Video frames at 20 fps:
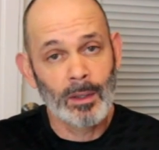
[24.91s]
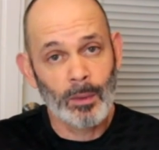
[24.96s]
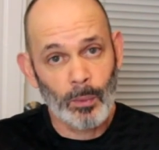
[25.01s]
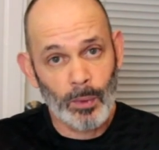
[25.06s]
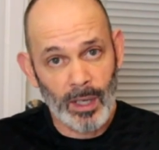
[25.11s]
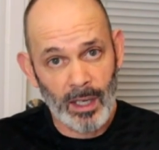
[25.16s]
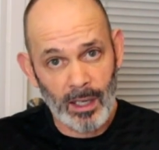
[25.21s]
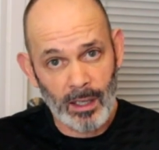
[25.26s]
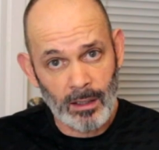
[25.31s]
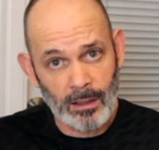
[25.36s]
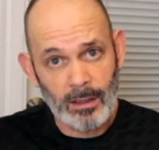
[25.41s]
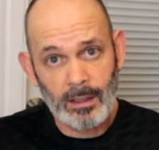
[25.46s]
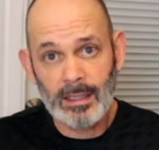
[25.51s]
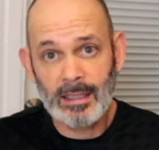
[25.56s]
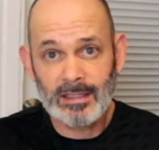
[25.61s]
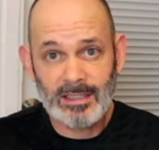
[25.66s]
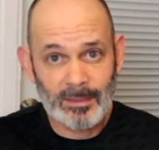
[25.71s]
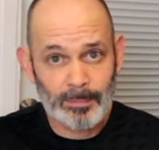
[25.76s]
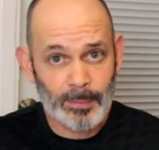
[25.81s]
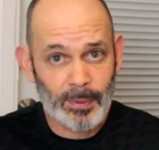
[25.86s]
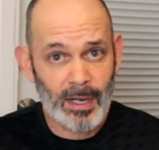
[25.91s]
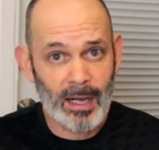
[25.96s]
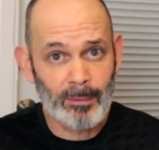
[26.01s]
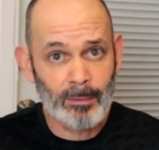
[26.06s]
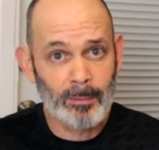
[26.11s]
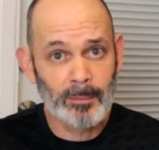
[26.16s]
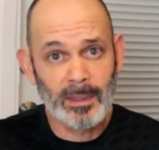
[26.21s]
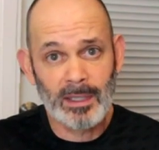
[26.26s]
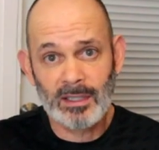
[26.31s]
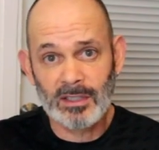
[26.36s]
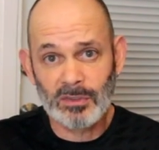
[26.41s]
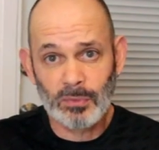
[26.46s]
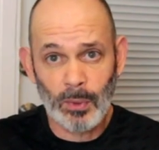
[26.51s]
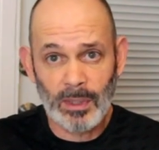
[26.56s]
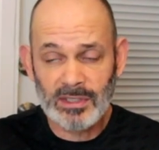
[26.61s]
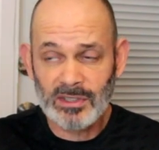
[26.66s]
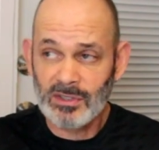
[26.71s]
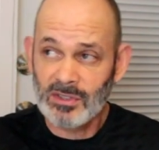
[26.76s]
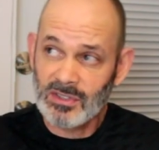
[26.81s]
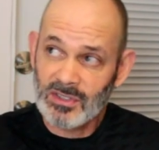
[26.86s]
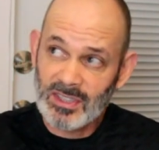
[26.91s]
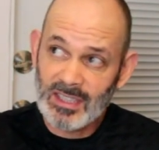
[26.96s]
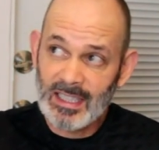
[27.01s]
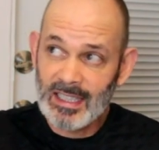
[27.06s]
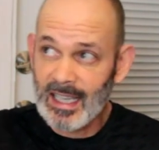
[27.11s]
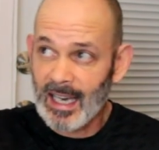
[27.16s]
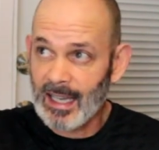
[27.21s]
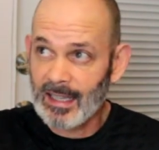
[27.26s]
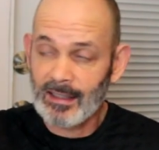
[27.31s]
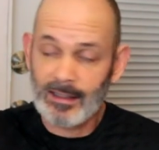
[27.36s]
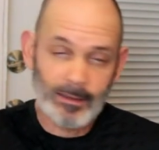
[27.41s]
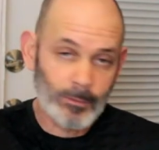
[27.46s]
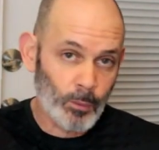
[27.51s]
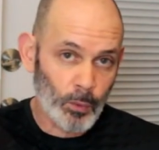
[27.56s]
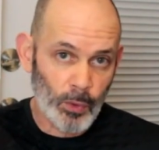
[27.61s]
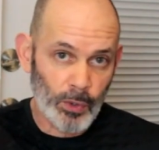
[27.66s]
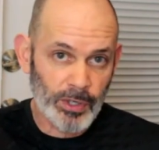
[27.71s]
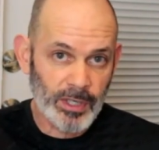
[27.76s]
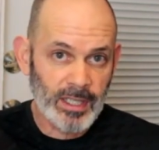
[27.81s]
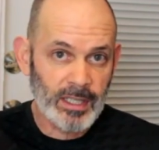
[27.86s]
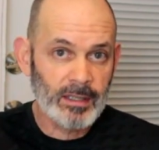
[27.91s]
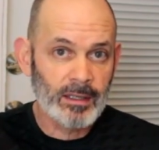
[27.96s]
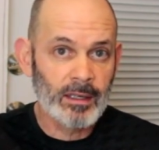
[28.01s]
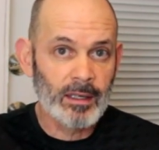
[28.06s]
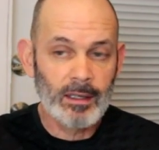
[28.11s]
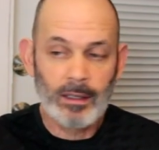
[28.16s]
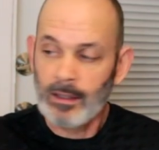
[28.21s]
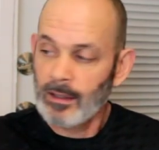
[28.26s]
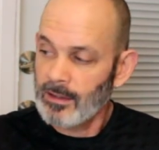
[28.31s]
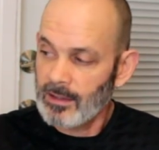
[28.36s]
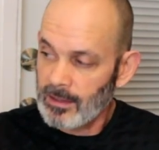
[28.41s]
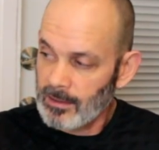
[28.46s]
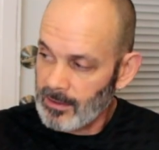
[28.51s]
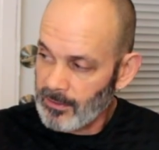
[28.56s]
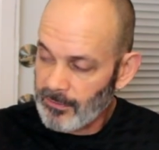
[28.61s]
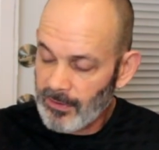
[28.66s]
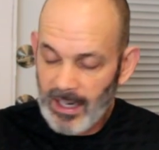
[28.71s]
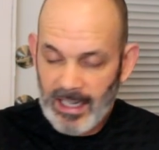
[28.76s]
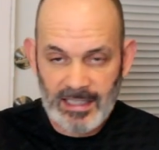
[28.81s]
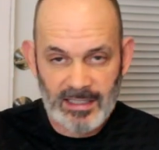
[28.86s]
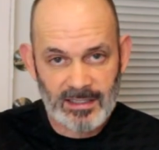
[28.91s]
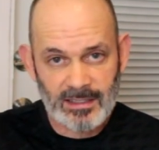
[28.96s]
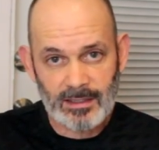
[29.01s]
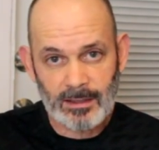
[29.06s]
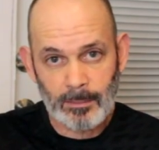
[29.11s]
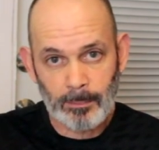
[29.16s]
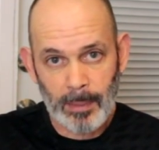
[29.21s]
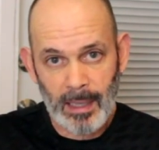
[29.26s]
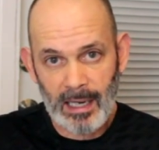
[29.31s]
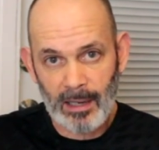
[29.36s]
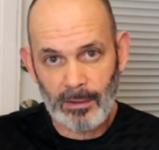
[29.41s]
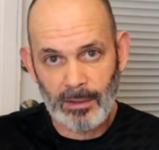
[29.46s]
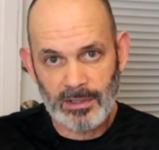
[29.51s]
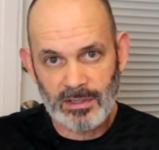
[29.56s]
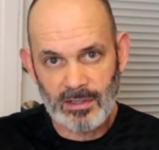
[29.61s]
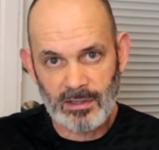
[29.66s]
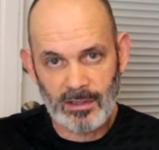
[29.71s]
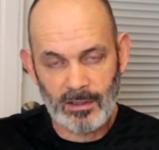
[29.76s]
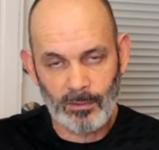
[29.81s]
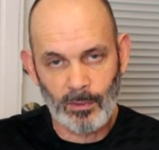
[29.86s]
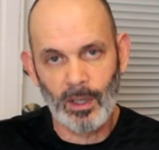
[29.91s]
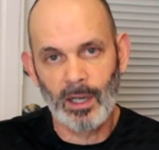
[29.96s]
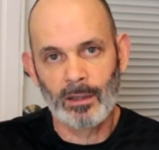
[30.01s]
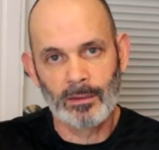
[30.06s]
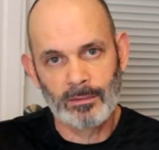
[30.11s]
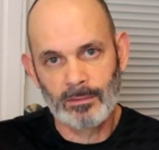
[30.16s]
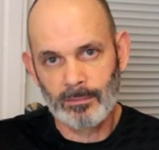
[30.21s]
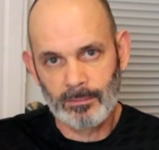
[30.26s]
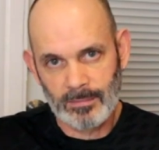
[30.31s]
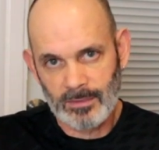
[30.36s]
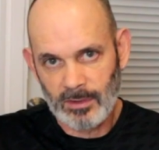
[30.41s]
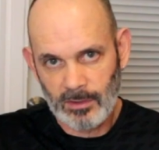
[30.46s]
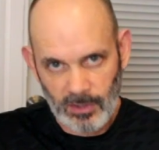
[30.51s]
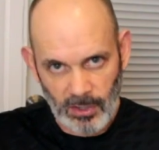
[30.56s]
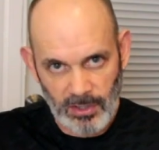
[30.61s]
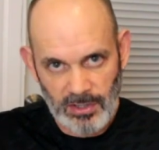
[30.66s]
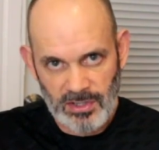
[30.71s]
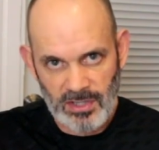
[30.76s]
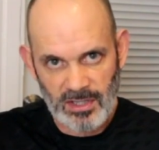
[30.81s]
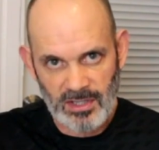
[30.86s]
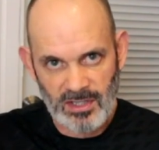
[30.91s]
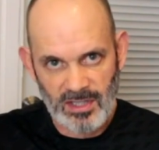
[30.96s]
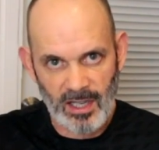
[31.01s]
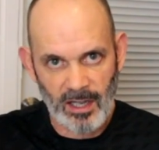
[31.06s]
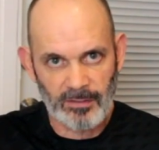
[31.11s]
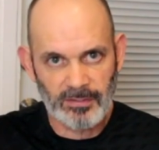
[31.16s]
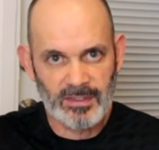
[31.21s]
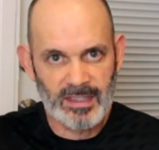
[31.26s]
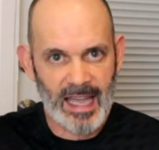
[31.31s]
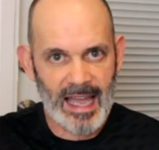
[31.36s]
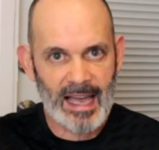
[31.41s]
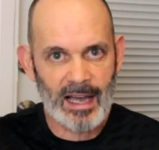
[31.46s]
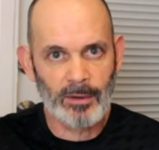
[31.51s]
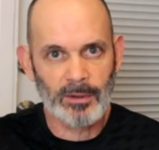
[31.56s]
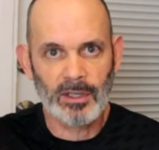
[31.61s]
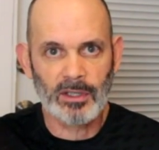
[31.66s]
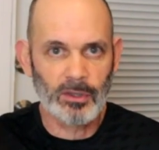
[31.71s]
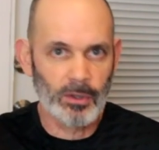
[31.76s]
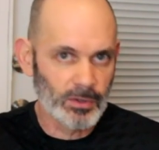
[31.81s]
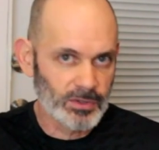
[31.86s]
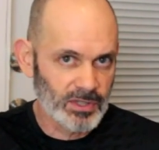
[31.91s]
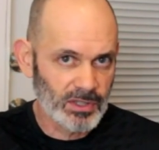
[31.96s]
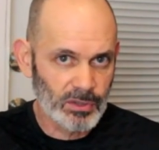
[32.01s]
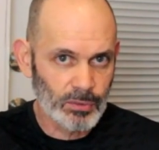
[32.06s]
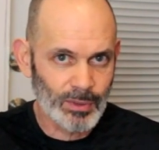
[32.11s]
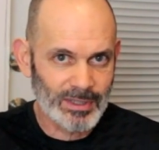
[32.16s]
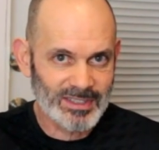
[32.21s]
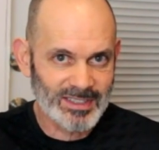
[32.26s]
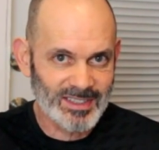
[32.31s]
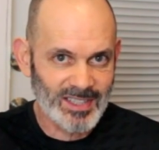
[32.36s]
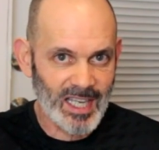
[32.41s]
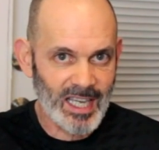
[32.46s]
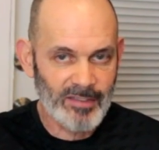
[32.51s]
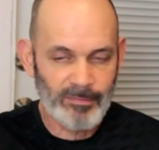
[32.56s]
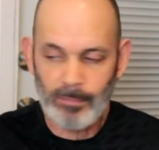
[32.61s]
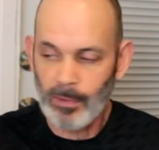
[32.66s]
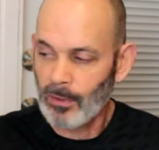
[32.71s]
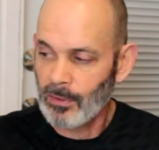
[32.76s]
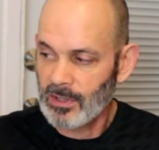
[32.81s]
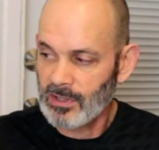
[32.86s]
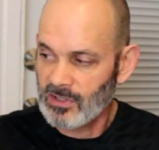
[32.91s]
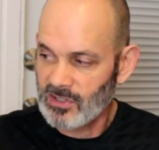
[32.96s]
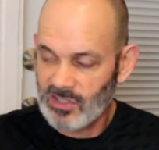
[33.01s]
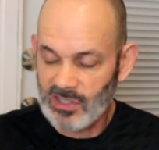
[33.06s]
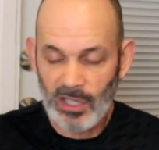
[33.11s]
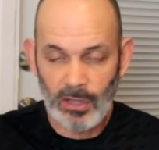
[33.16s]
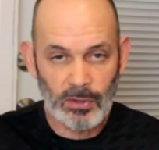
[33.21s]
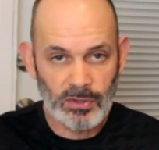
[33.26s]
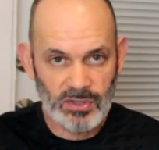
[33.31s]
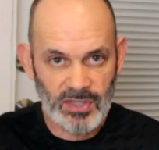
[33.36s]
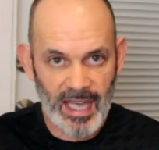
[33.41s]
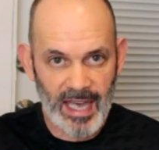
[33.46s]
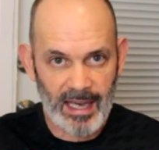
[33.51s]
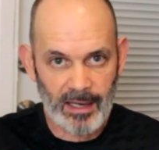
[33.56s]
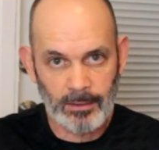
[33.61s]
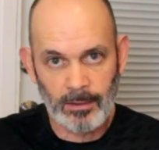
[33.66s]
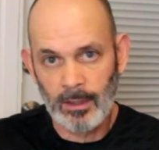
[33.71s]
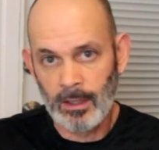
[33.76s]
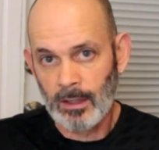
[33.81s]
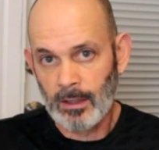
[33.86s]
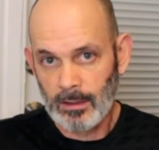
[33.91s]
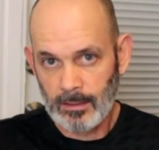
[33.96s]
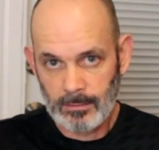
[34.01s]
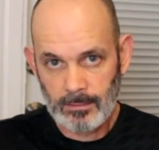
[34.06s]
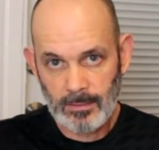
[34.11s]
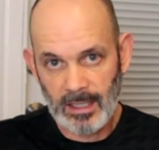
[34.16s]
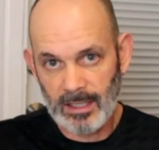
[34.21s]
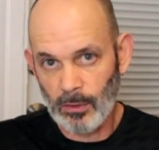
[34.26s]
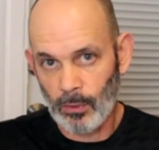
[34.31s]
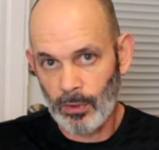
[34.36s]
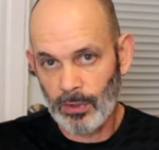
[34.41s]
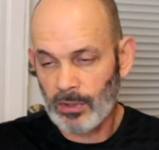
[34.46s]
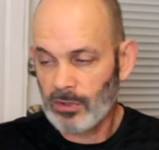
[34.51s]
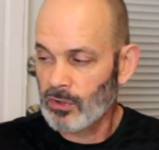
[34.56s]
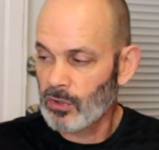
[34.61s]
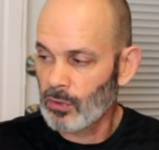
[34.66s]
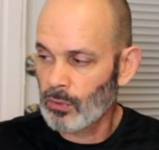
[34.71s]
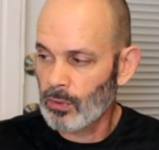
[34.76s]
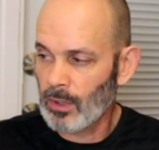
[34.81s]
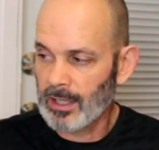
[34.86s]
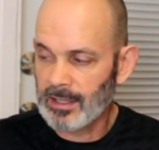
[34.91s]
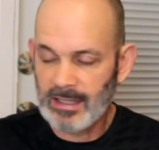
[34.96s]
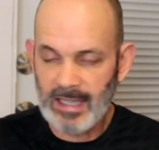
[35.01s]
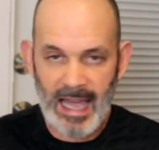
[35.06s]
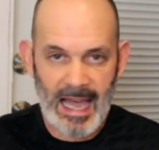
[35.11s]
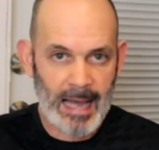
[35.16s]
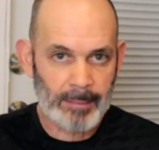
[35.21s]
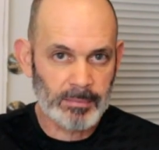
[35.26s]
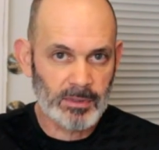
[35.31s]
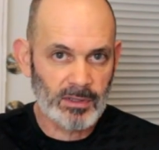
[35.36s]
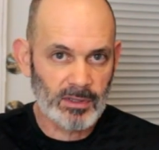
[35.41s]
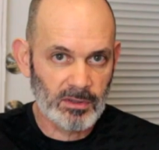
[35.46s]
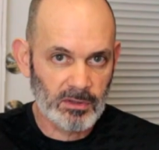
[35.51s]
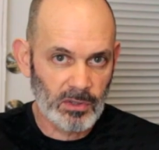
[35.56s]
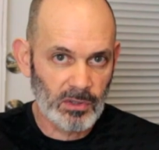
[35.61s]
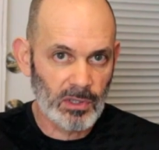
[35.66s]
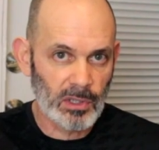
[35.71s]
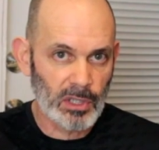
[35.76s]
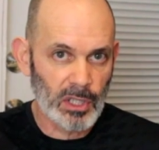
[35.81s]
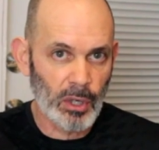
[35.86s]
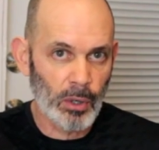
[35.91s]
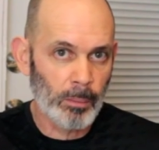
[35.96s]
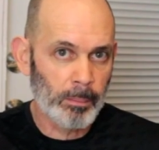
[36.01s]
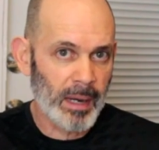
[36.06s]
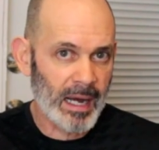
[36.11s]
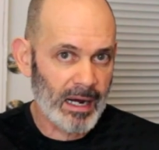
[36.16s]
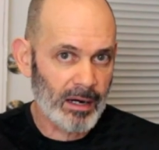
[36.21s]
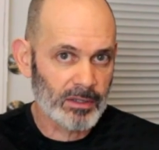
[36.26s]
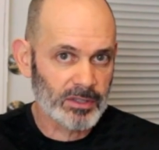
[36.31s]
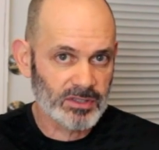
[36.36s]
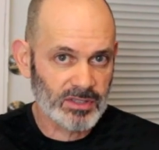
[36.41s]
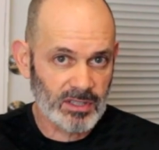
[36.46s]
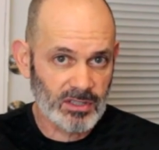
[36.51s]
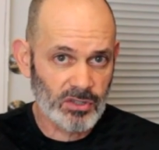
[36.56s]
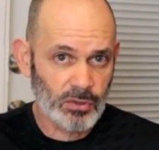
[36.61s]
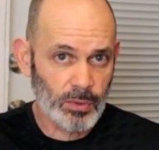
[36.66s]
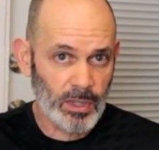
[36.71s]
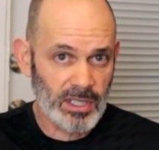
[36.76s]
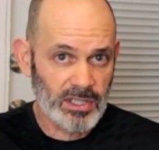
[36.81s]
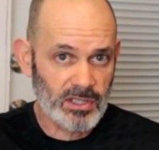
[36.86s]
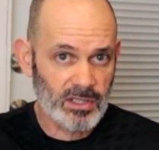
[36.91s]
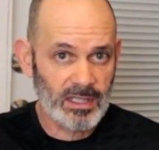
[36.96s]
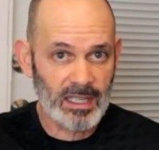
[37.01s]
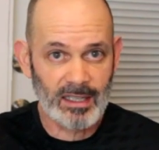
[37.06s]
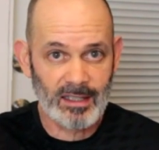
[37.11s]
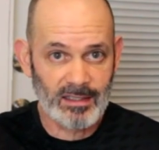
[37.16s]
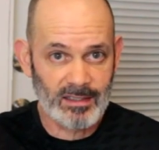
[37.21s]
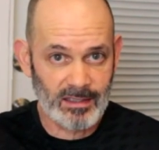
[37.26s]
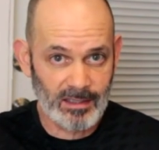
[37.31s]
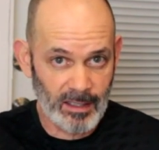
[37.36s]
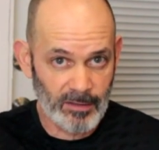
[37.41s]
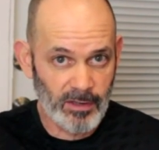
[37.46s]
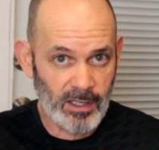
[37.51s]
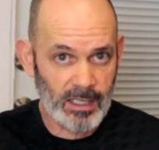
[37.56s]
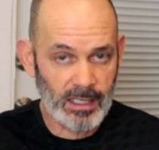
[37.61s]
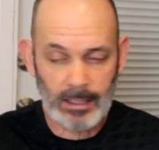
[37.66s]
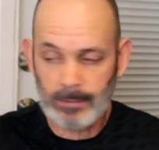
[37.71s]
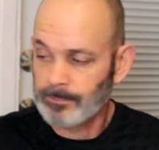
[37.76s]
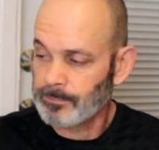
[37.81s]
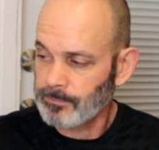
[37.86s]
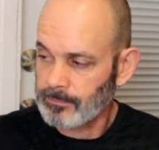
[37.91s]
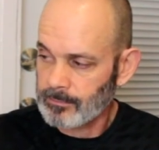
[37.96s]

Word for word: Well, it's a problem because once you see that warning, the device powers, well, turns itself down. It goes into a safe mode. It slows down in order to adapt to the low power situation that it's living in.